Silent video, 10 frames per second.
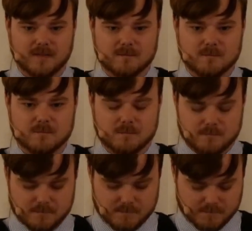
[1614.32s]

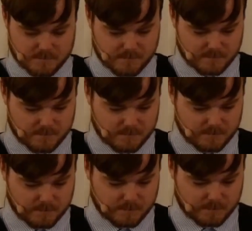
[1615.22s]

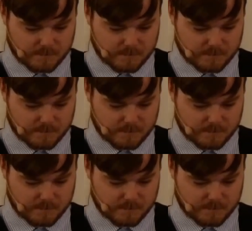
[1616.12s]
[no speech]